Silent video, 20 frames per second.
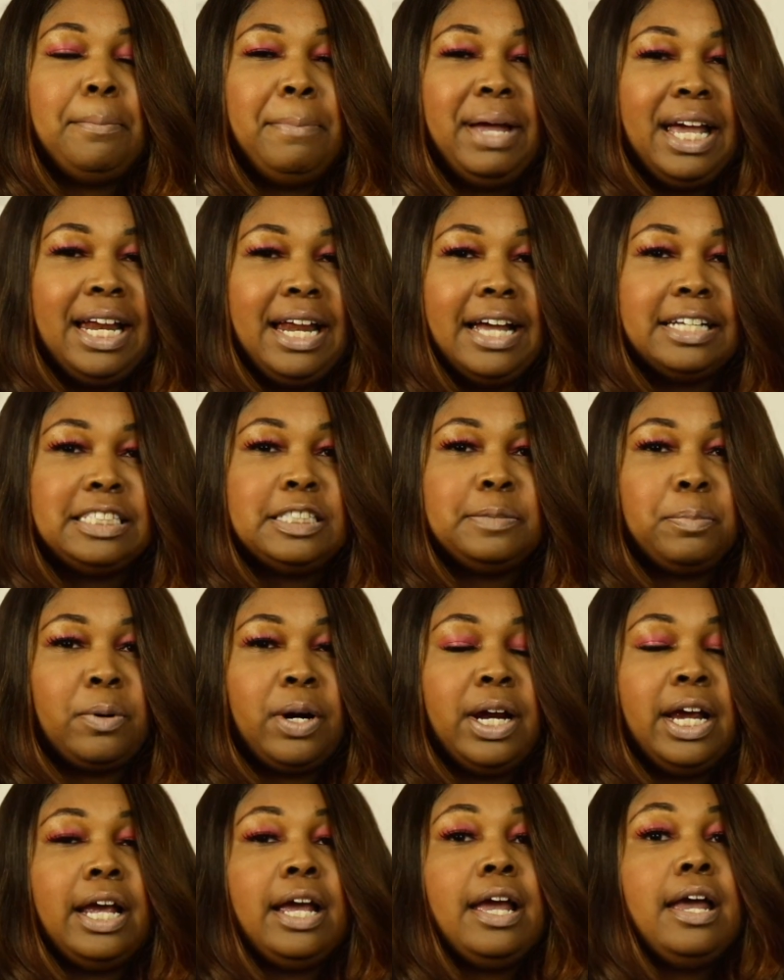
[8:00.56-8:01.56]
bedhead
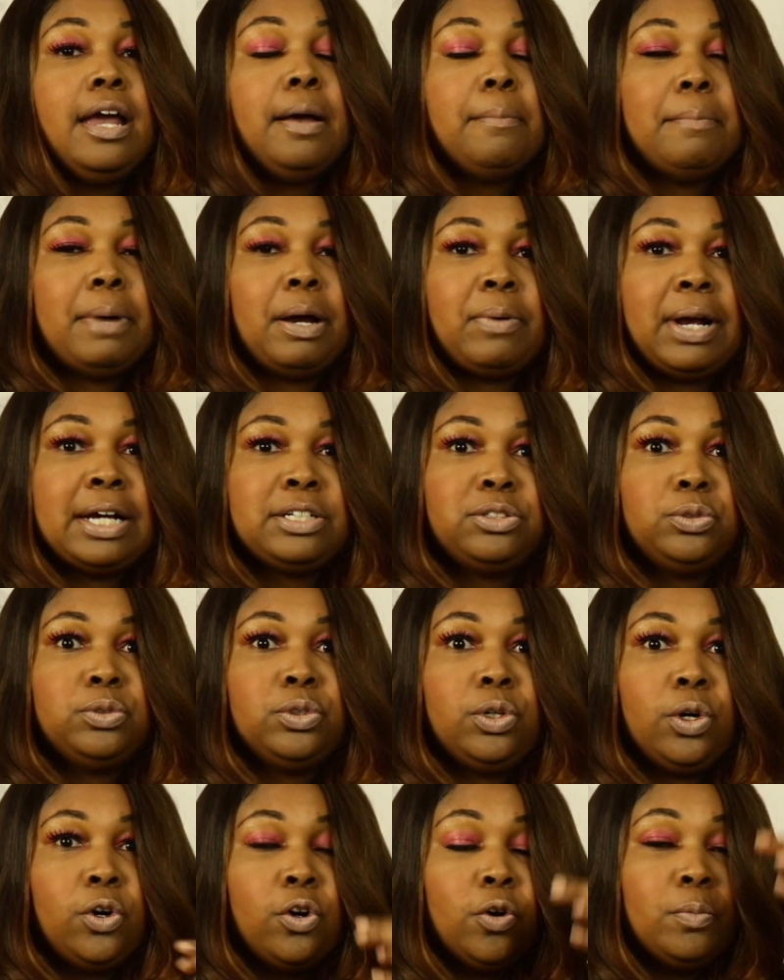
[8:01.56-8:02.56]
spray, my Ratu
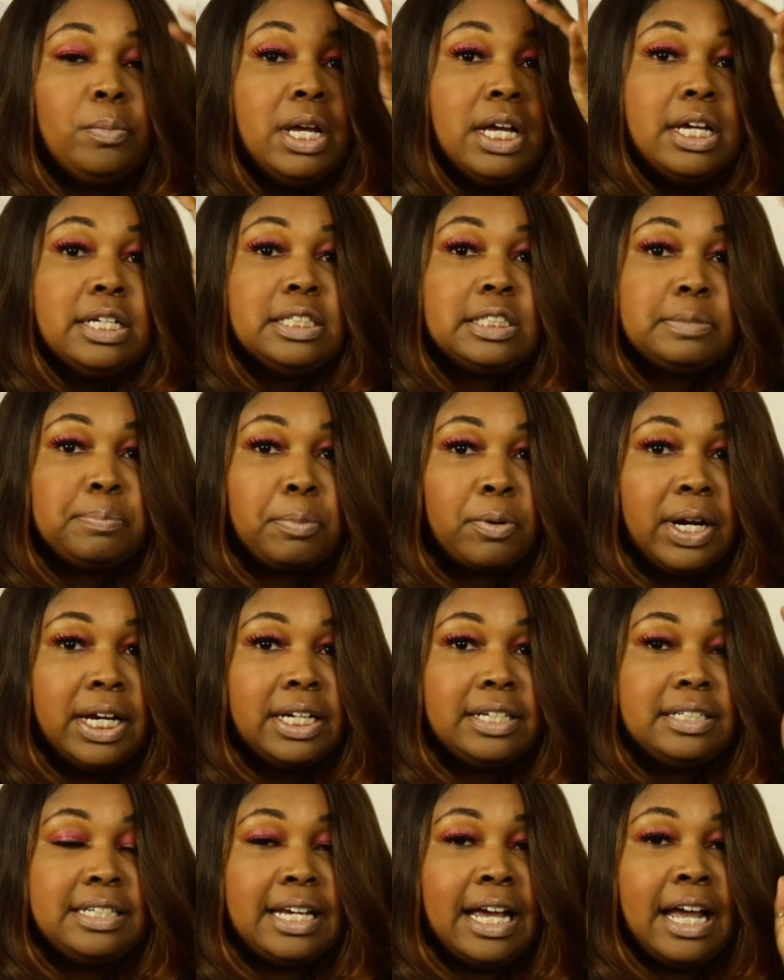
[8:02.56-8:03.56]
comb, sprayed
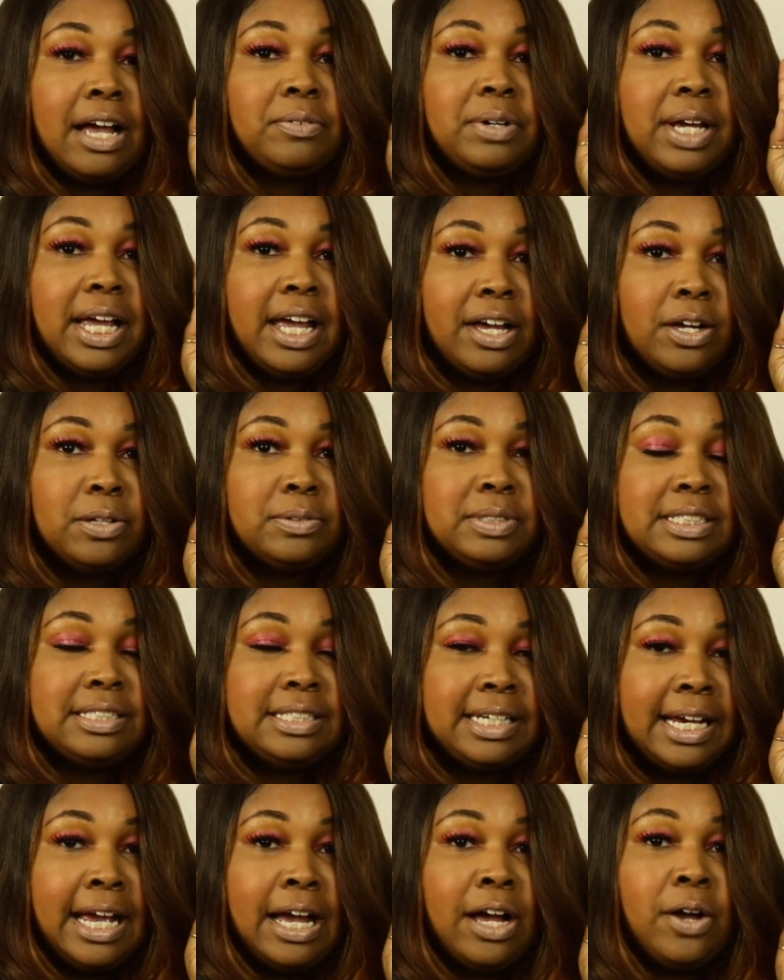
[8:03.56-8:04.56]
it down, held it
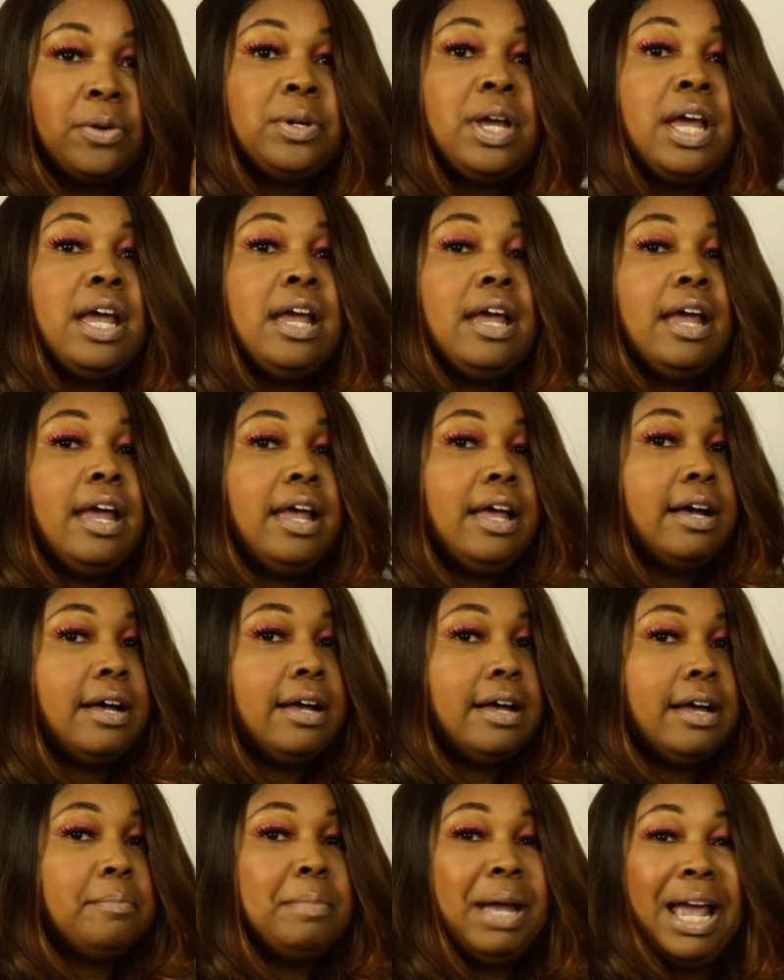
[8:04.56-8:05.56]
down,
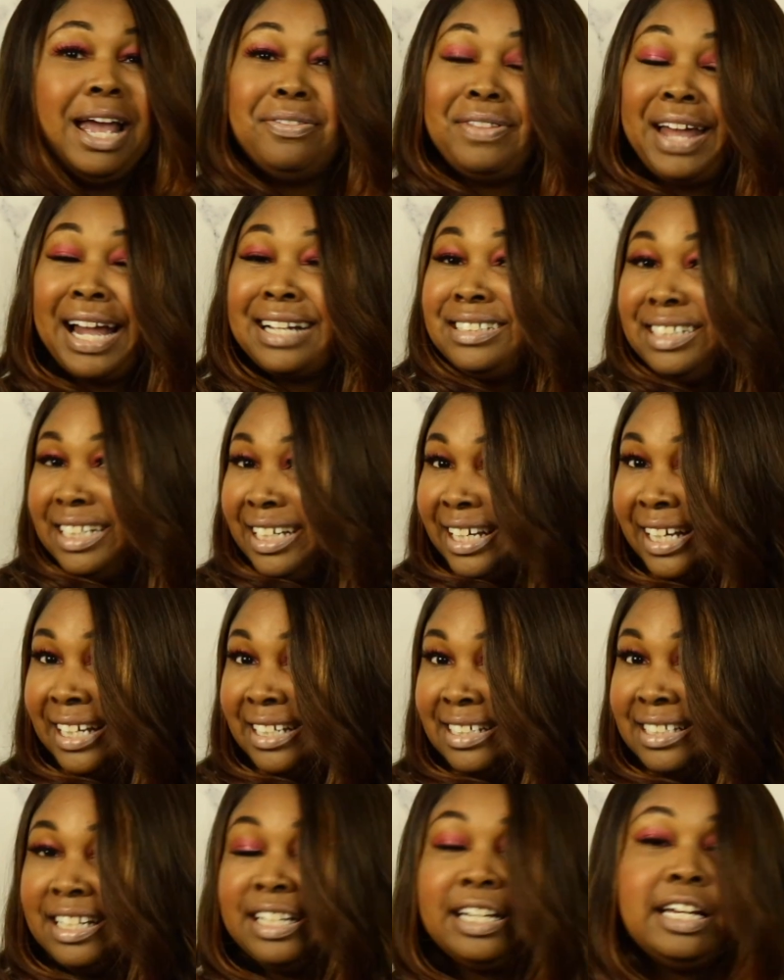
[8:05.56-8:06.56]
um, and that's
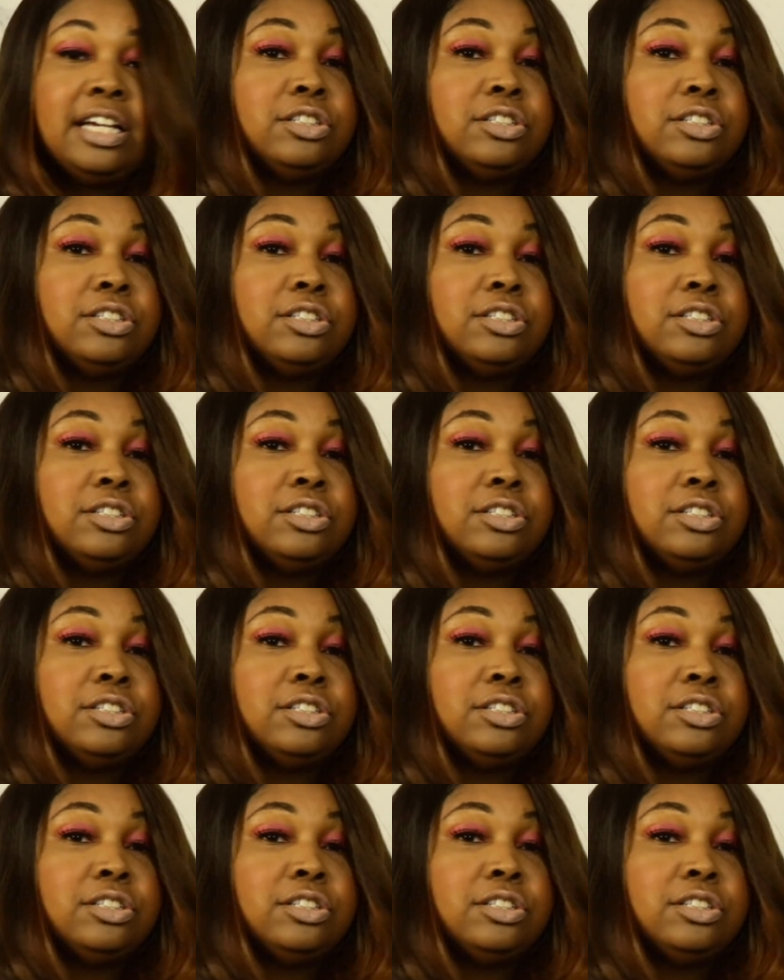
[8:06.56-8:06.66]
it.